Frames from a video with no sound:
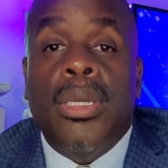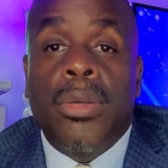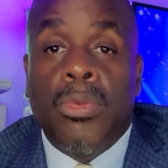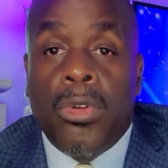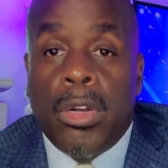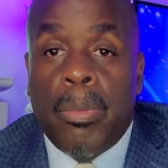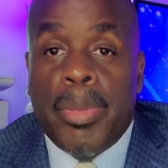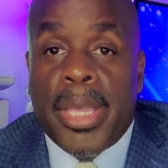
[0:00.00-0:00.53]

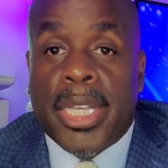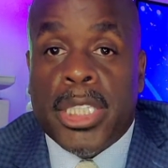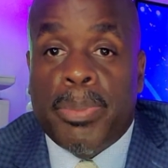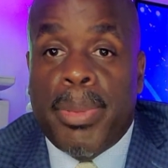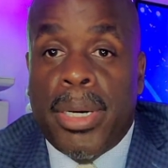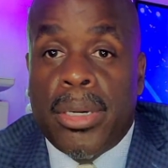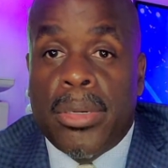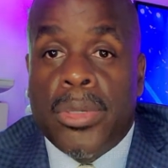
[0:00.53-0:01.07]
will be
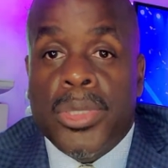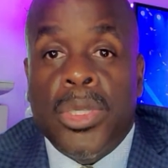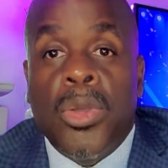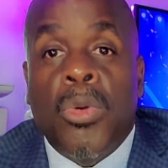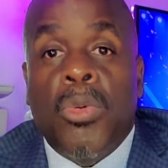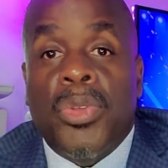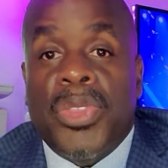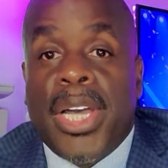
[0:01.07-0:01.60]
exposed
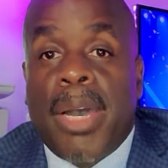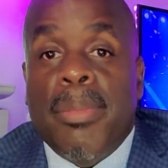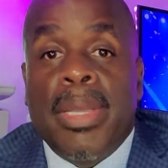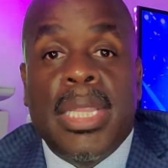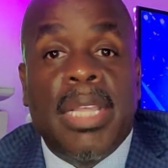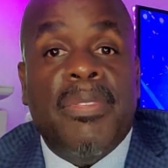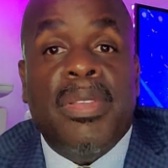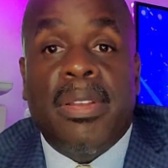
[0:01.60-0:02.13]
without me
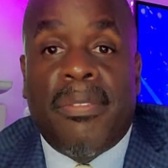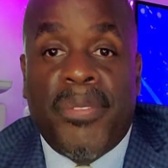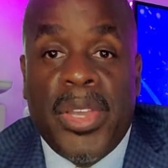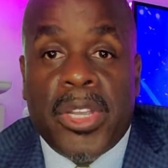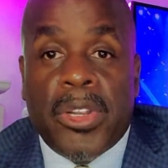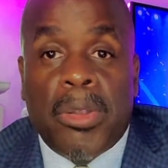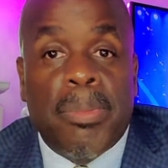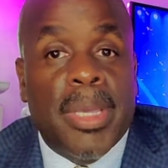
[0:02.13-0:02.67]
lifting a
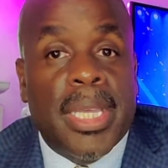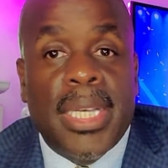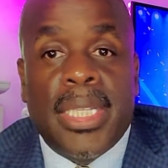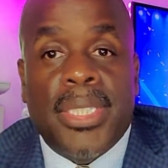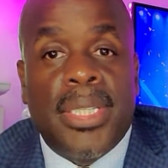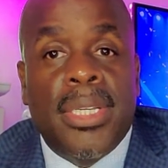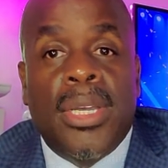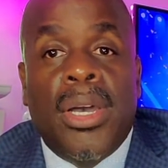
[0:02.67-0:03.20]
finger
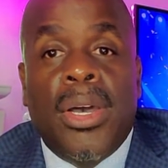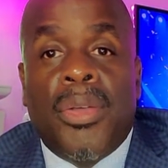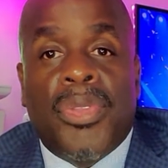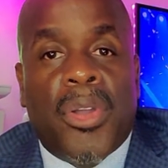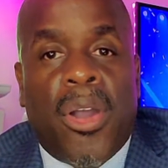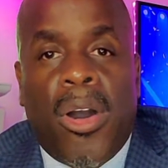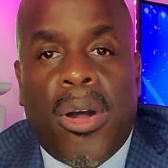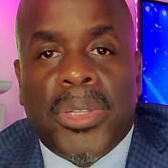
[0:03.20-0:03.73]
because they're
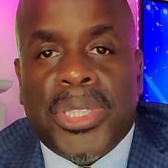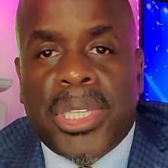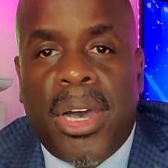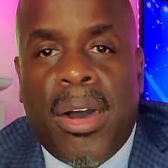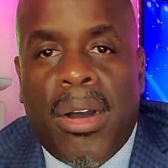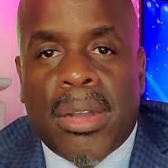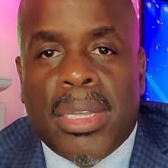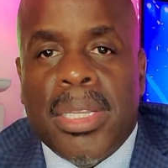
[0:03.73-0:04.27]
all
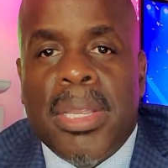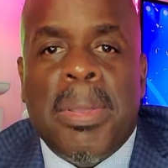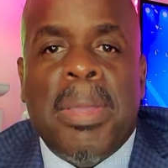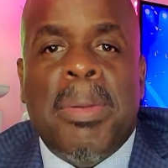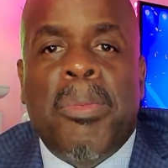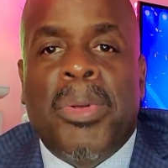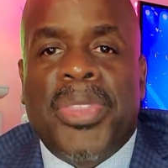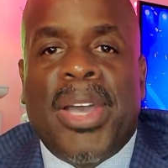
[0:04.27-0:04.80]
talk
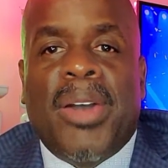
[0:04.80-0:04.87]
without